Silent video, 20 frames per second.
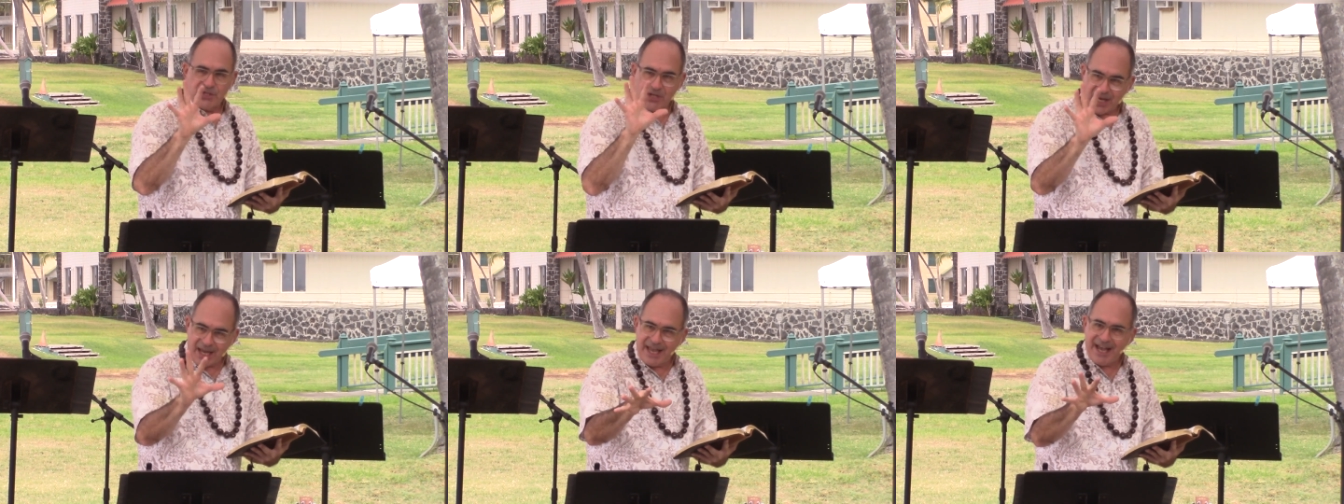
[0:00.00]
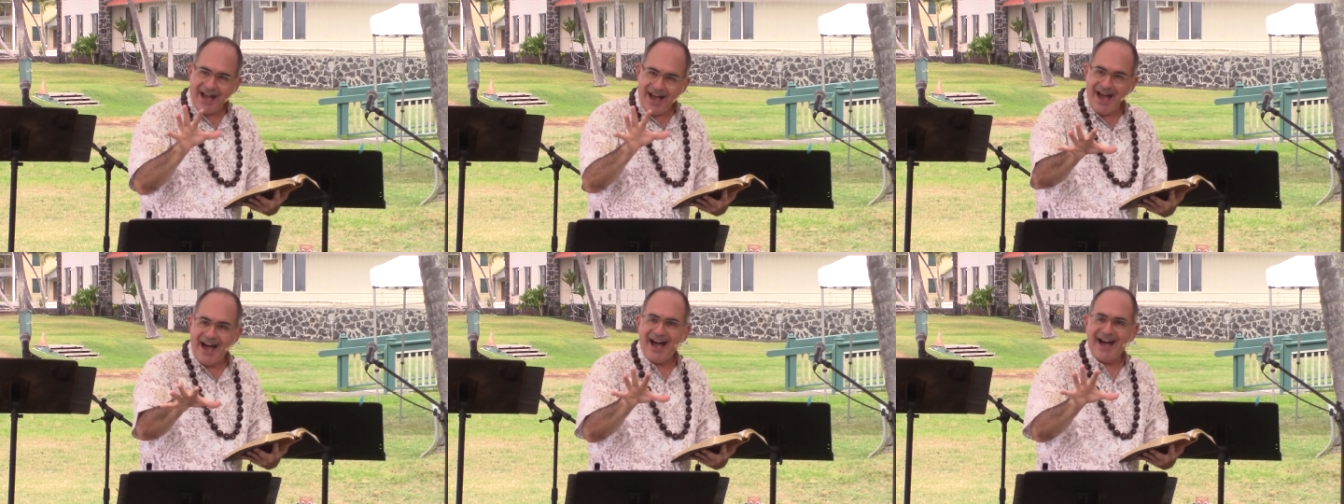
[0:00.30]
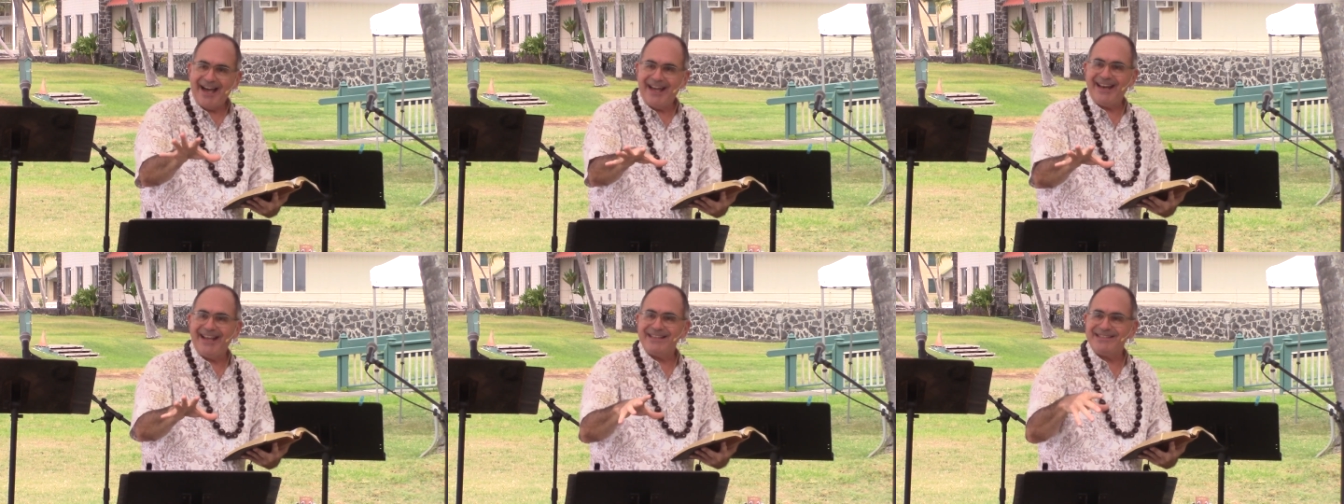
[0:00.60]
to
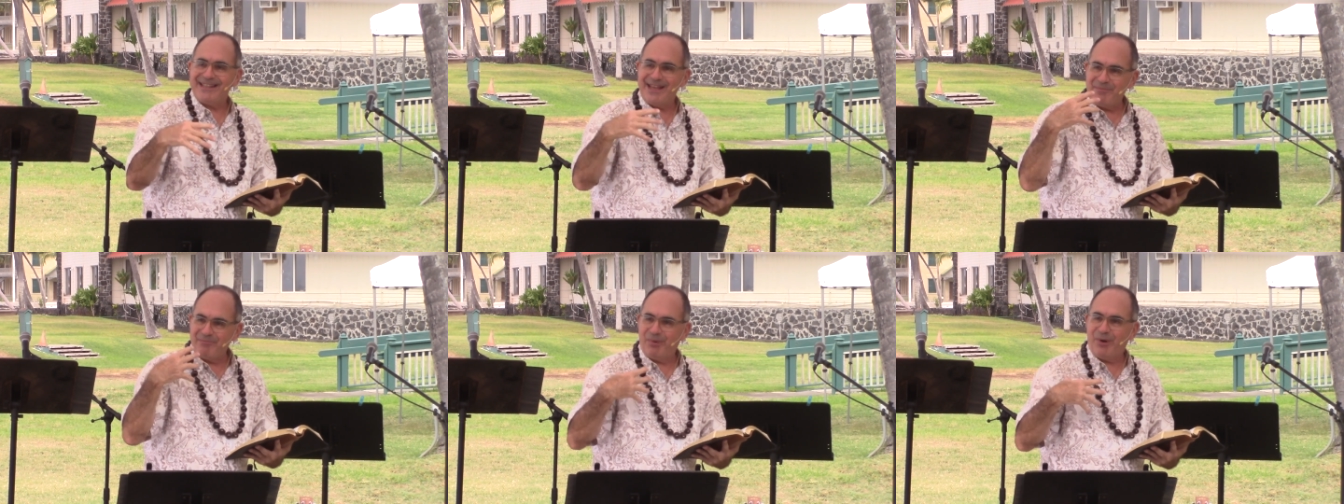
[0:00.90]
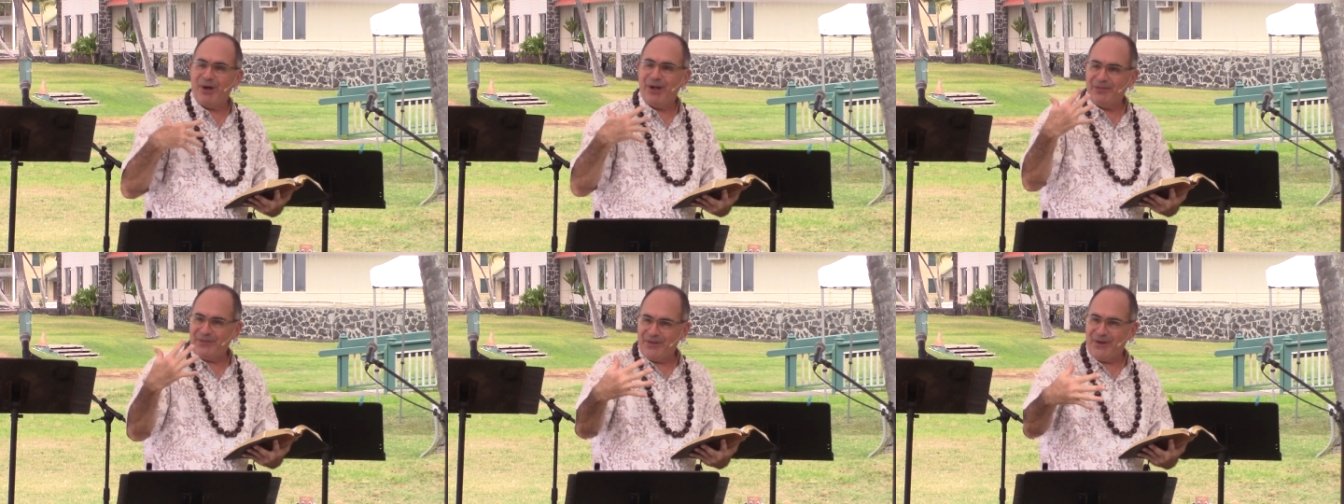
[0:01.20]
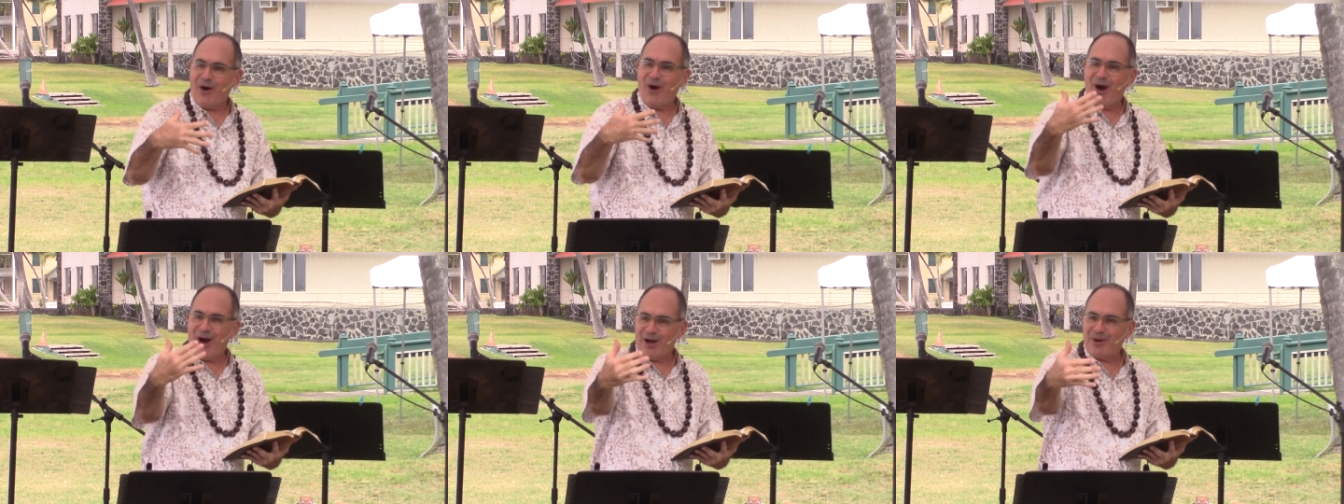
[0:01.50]
God as they brought
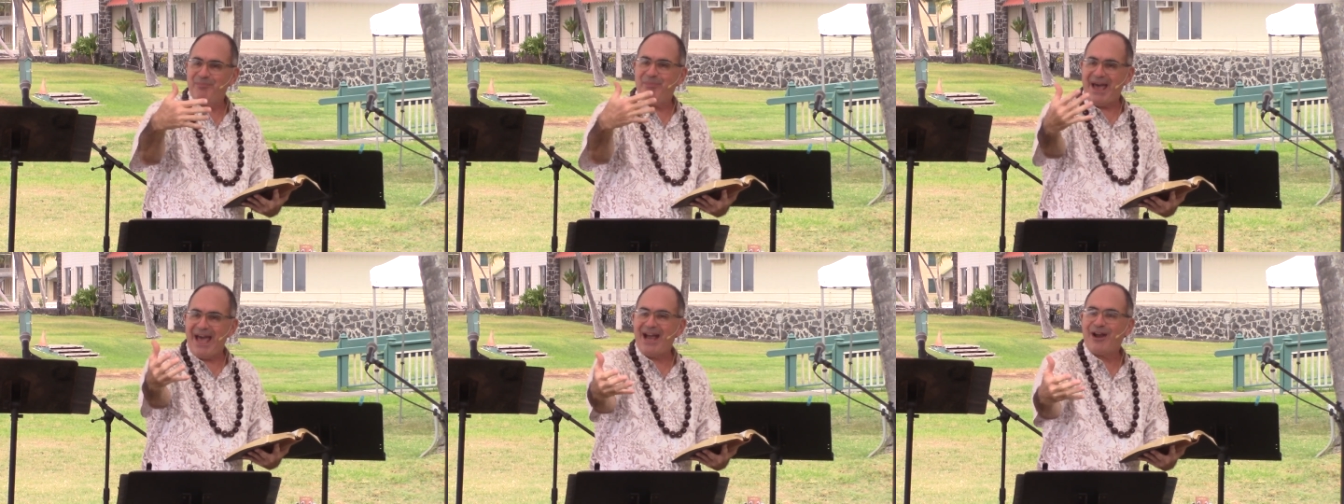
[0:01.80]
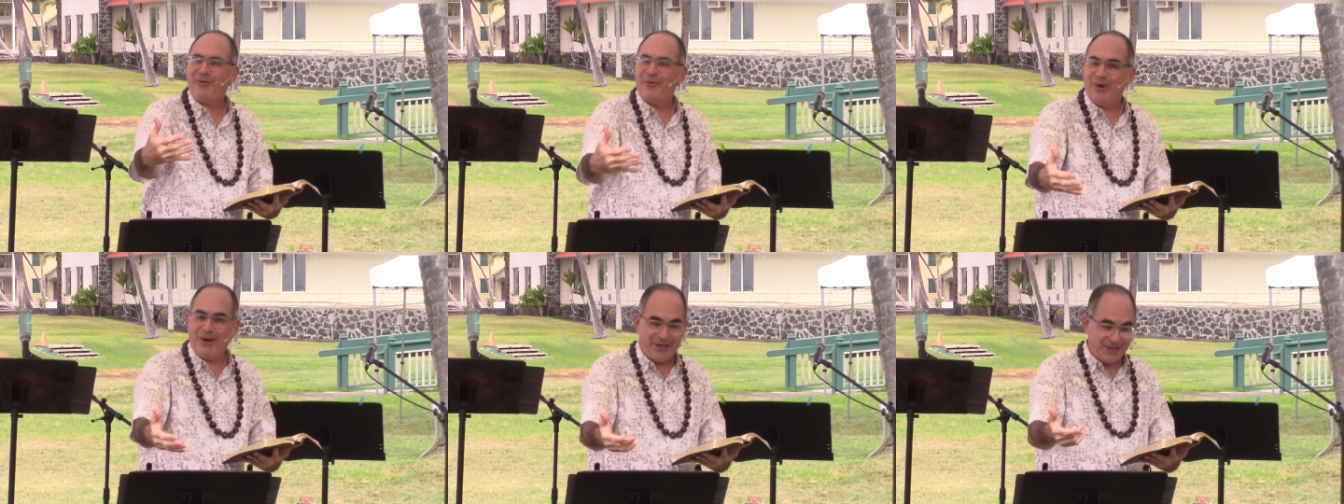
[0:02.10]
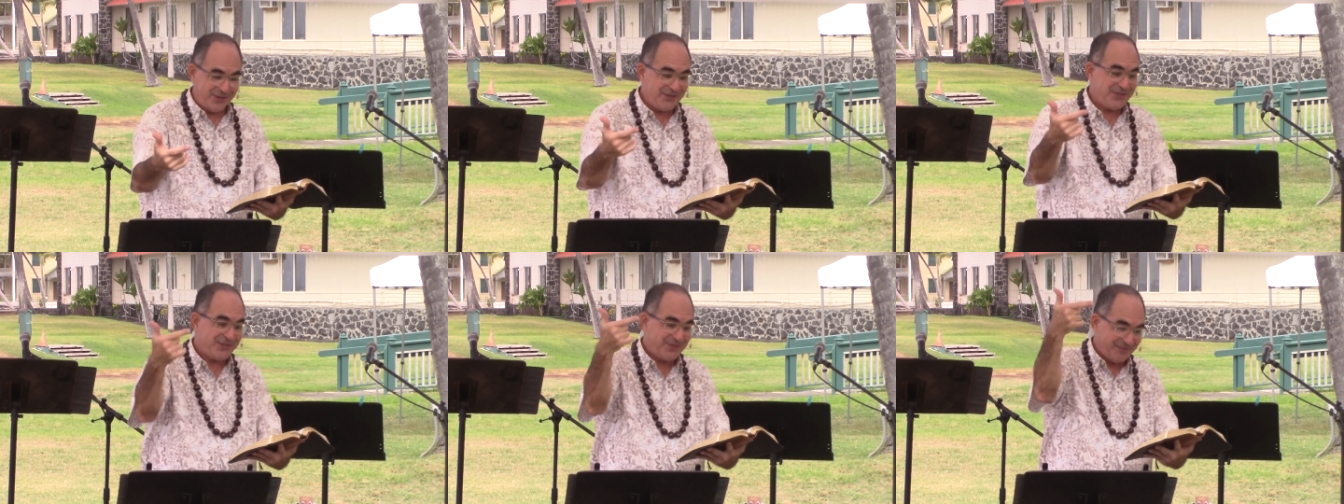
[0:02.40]
the ark back
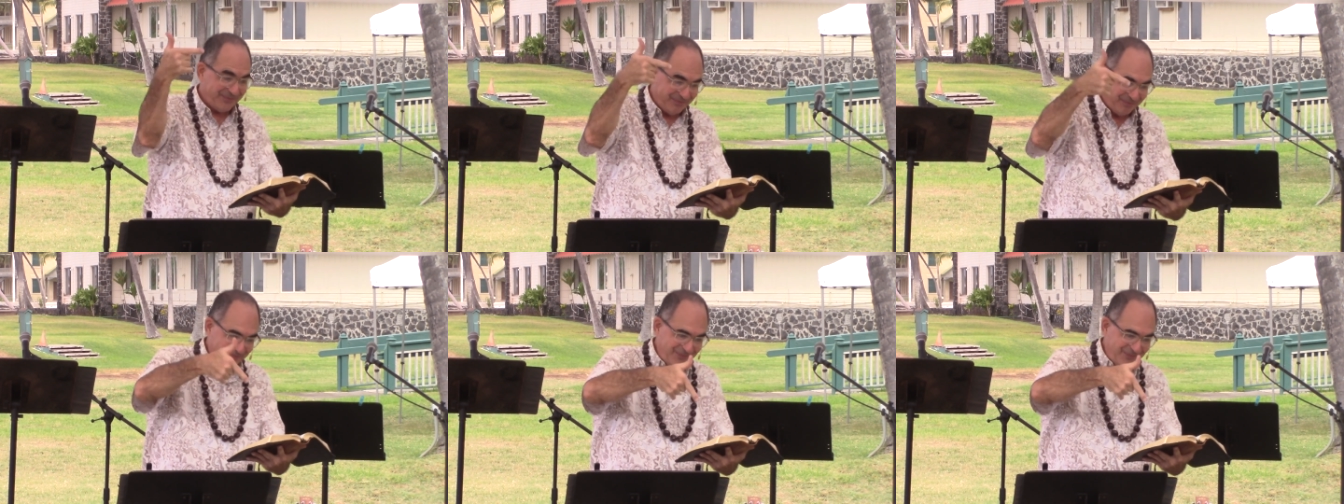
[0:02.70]
was,